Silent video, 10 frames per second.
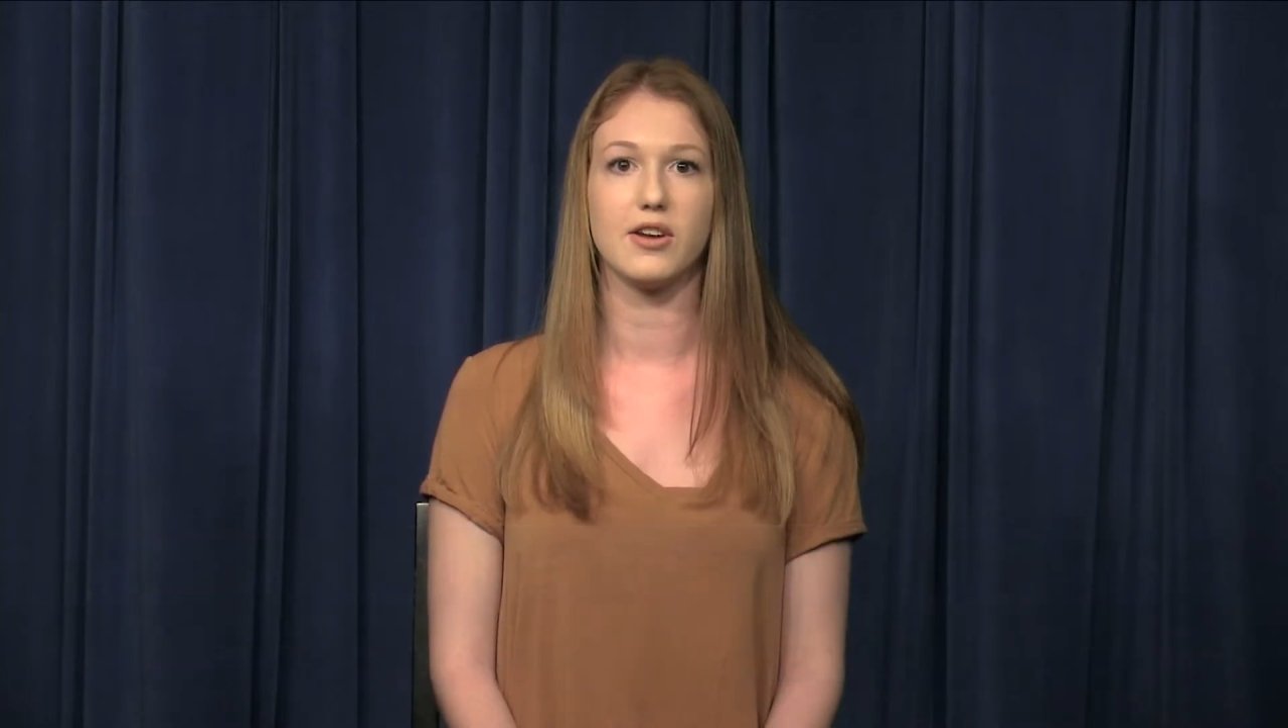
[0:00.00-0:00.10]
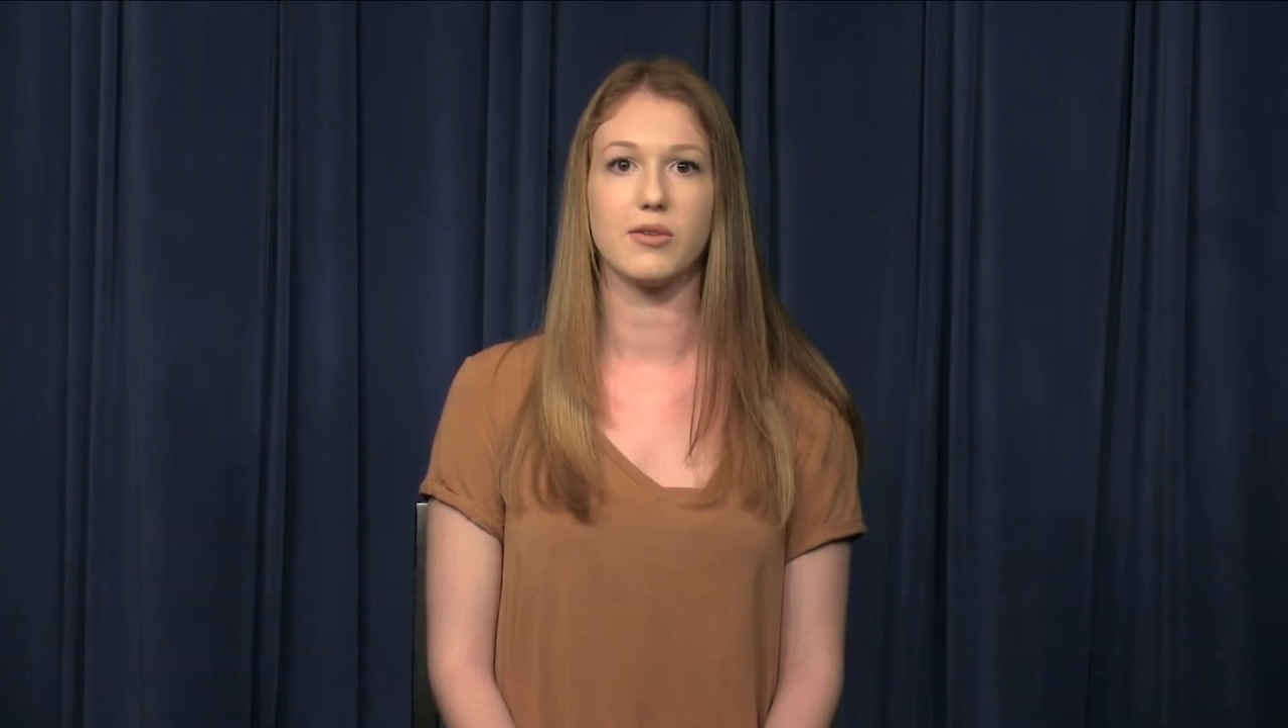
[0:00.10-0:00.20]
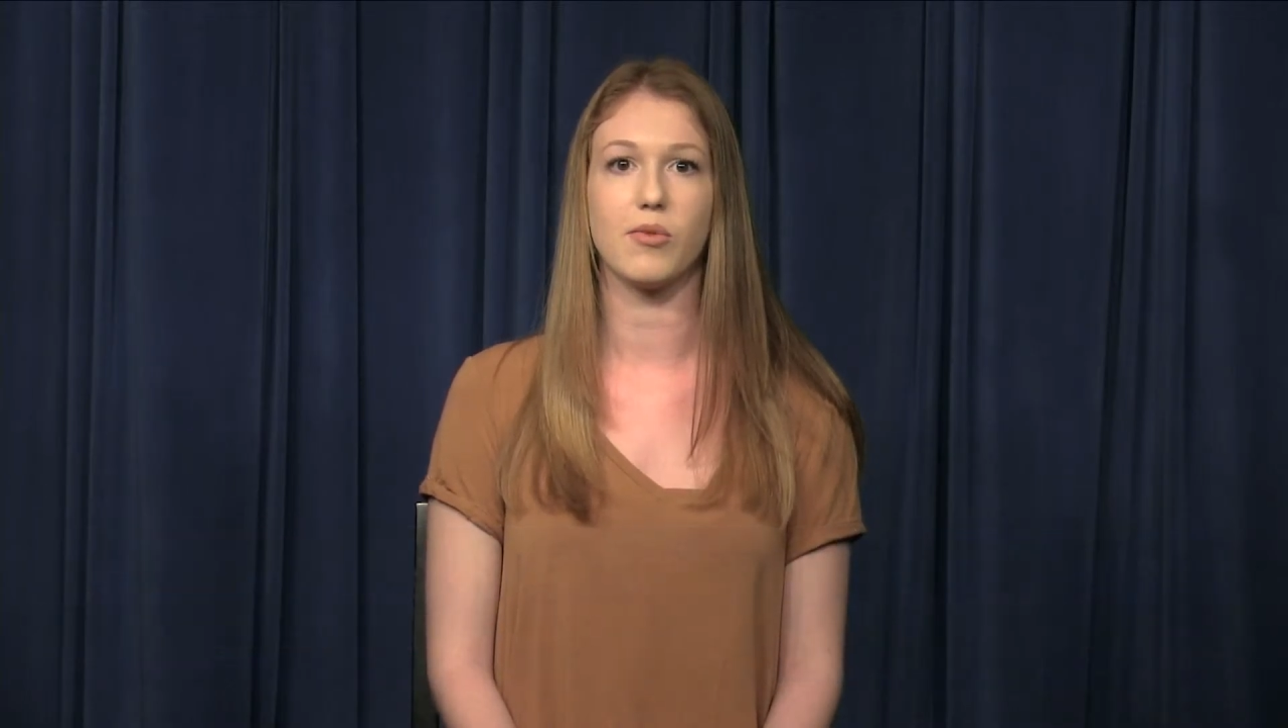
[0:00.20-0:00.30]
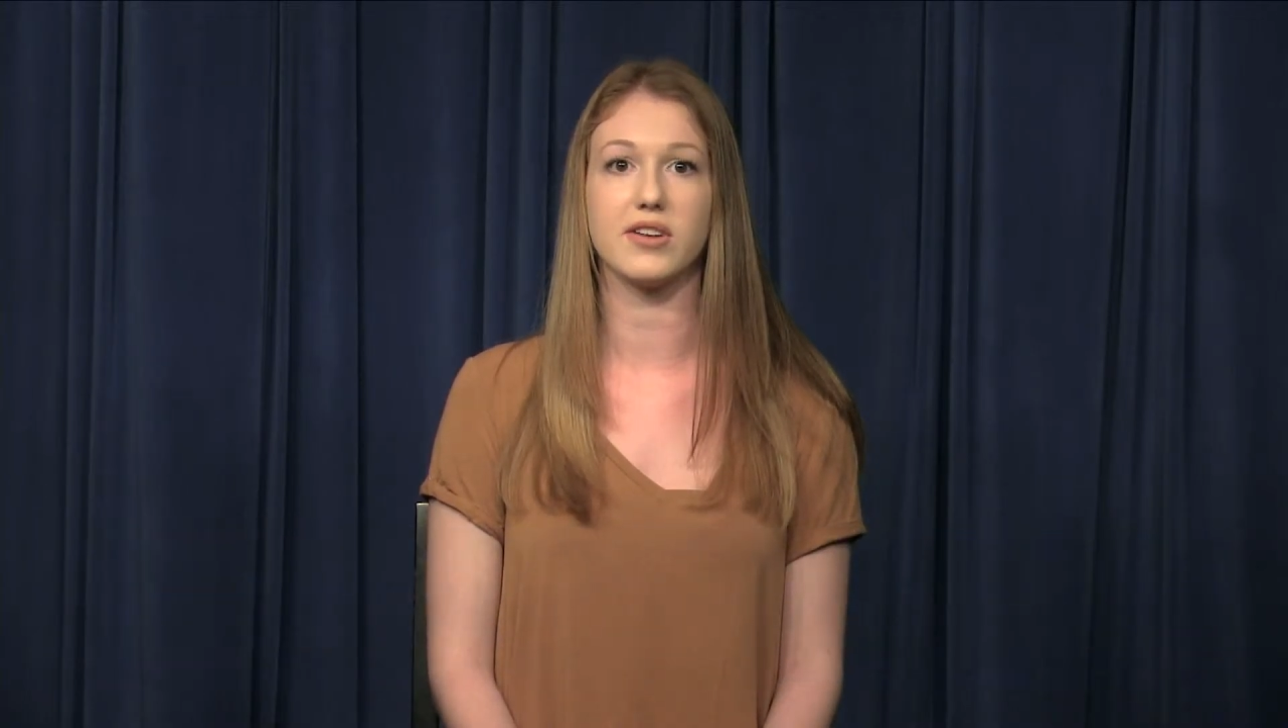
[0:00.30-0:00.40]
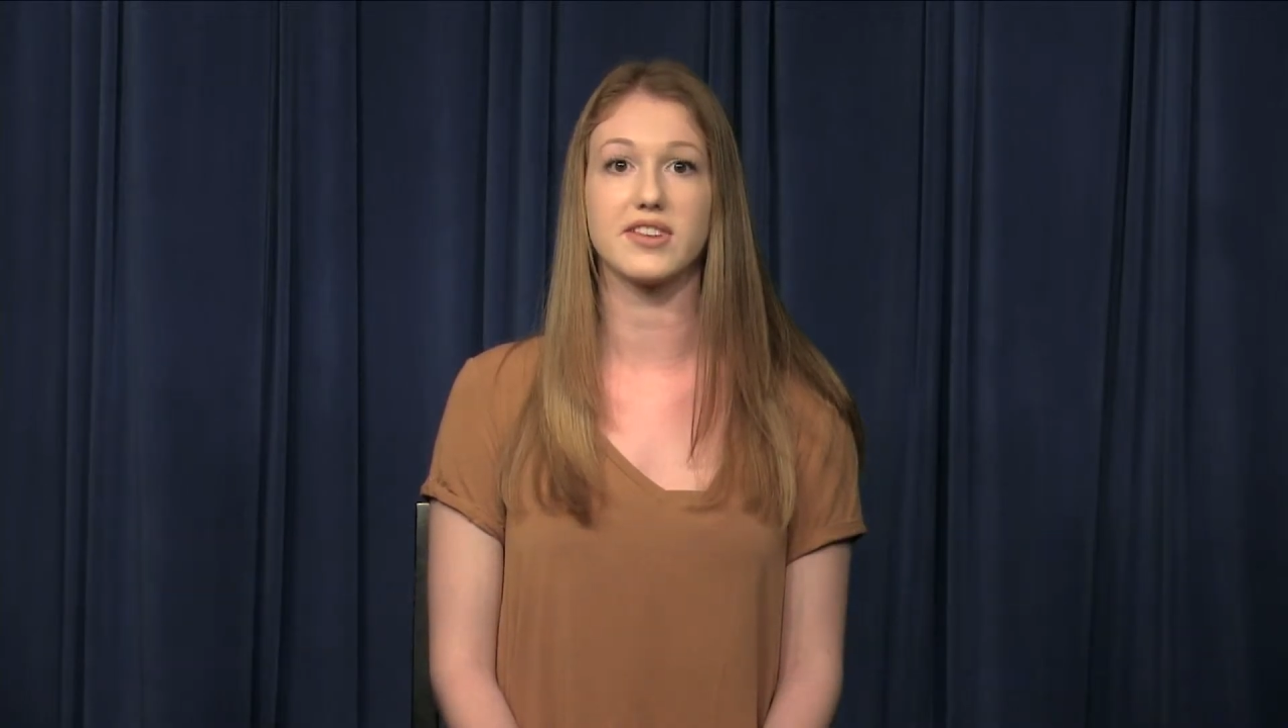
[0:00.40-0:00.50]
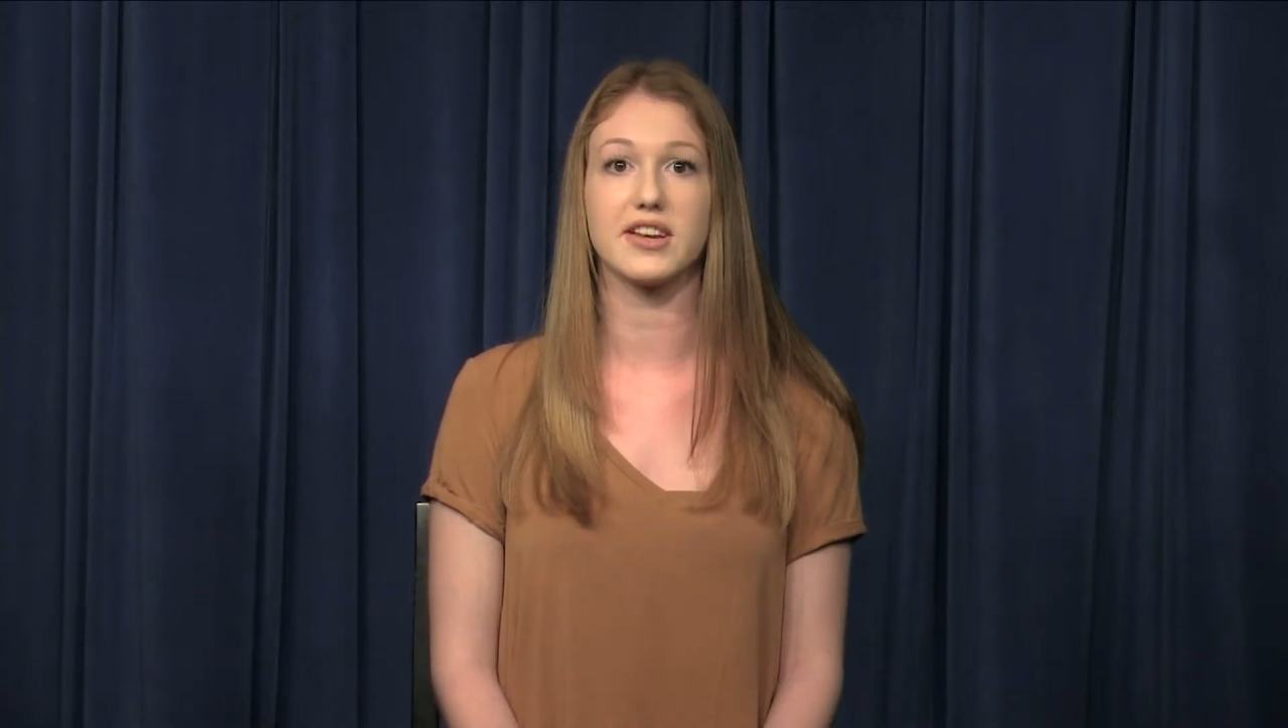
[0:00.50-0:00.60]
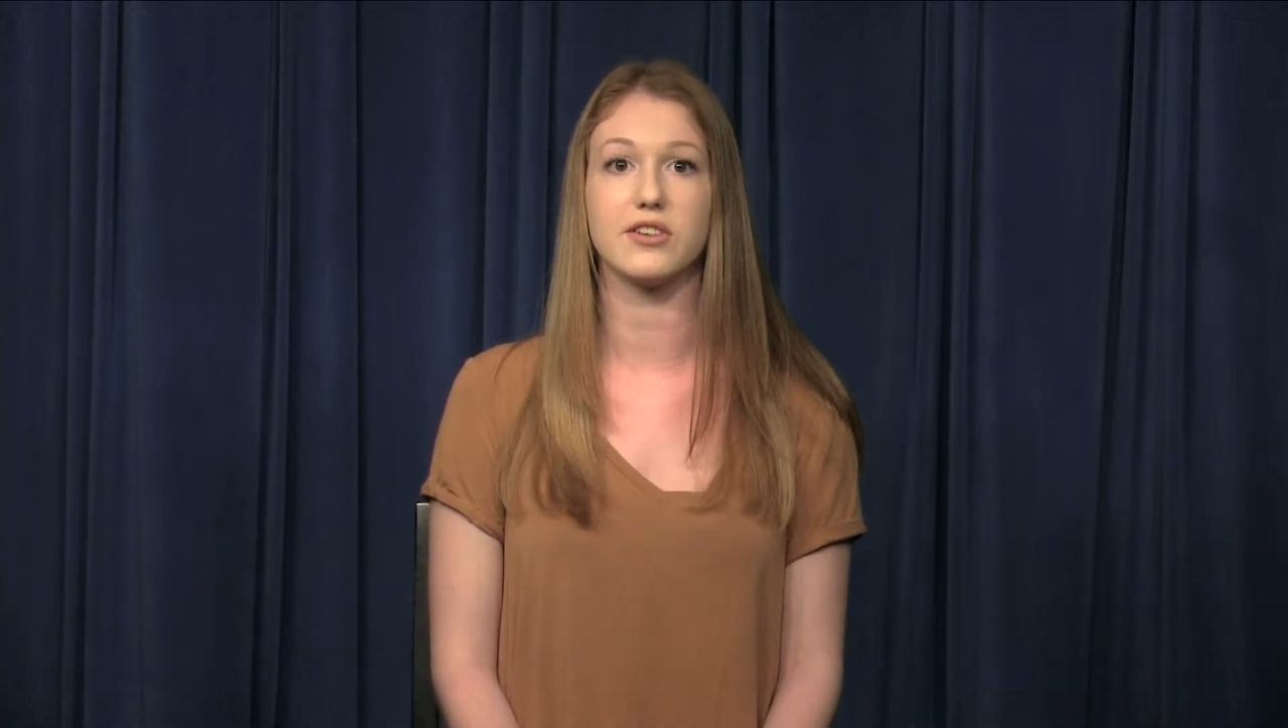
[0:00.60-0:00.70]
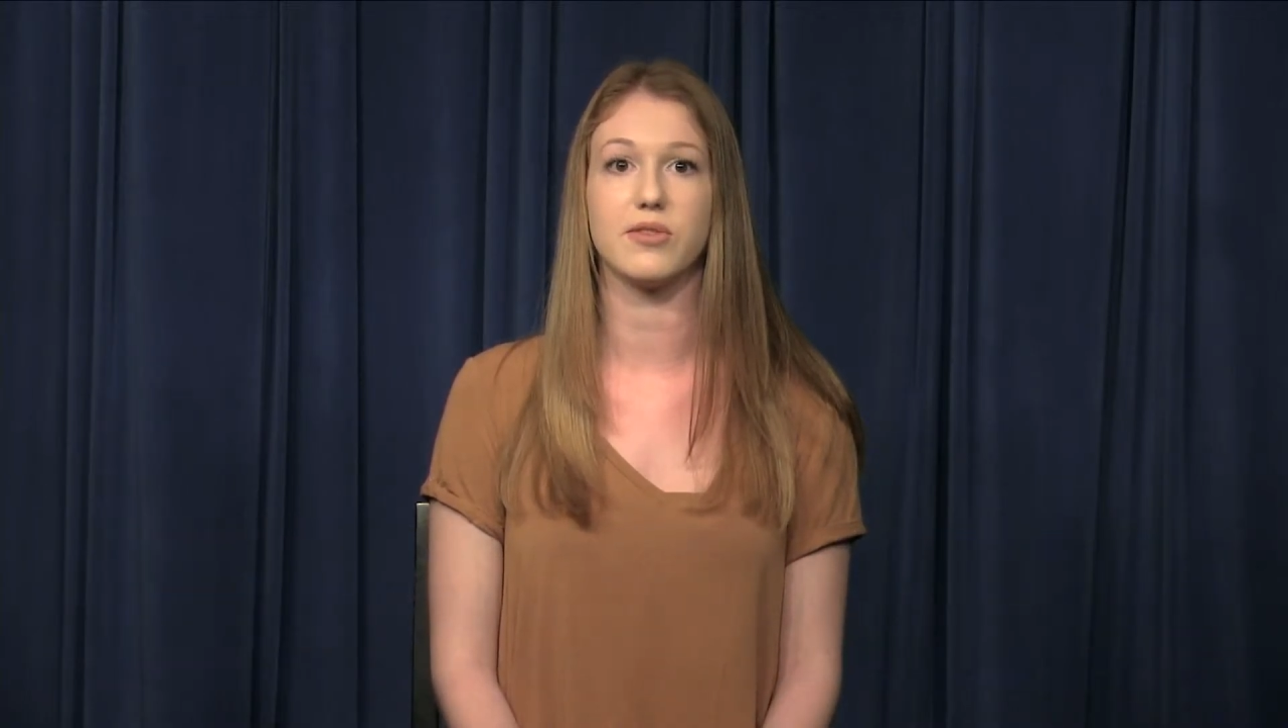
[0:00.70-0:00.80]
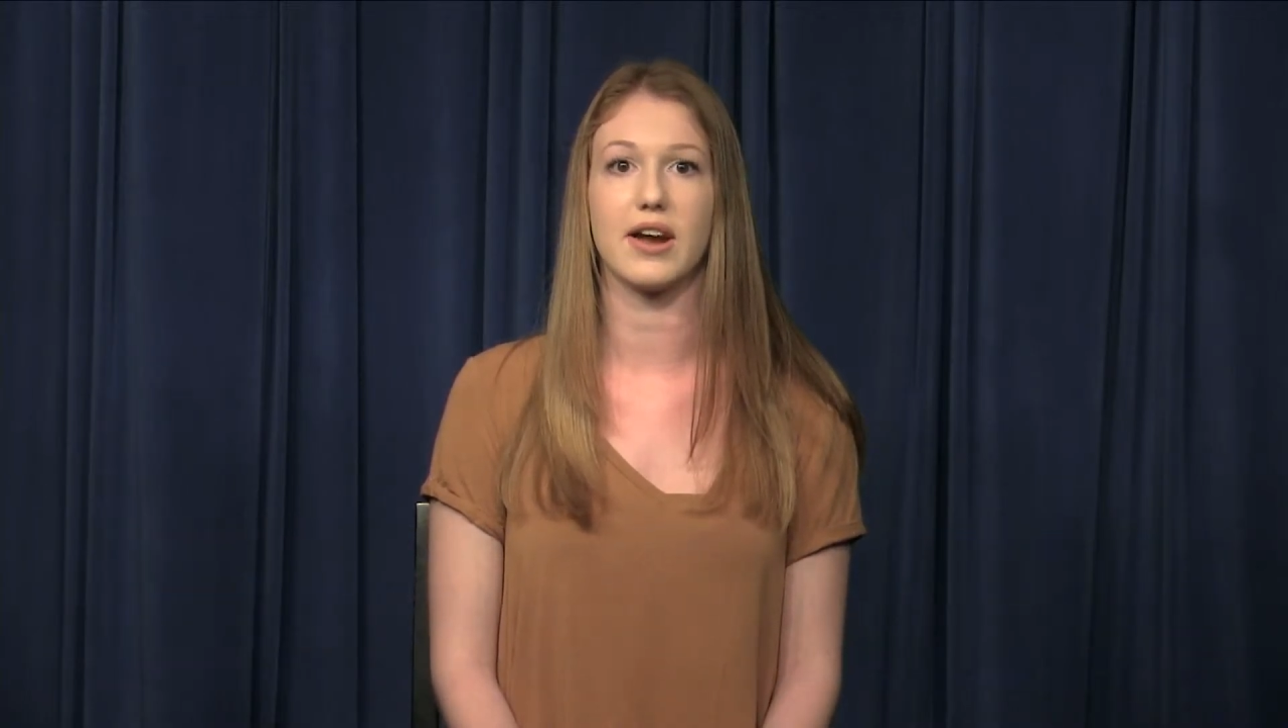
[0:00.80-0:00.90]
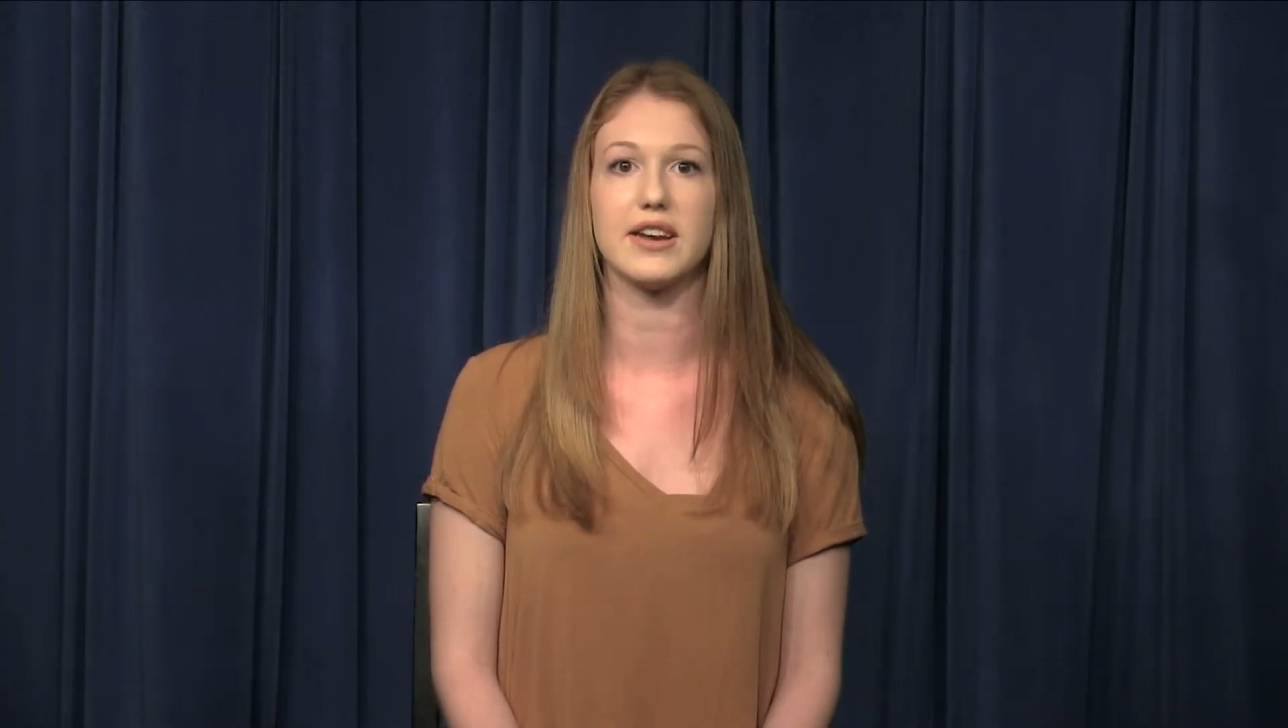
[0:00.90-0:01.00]
Once I
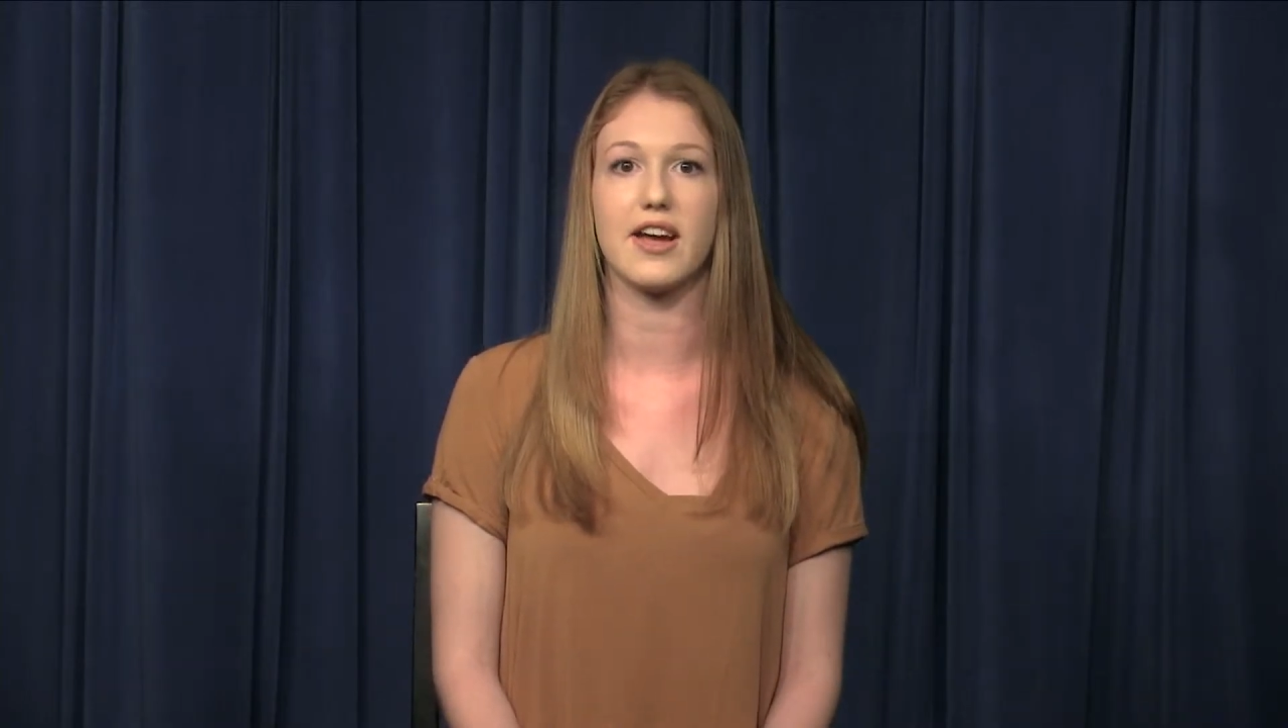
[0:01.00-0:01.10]
could write,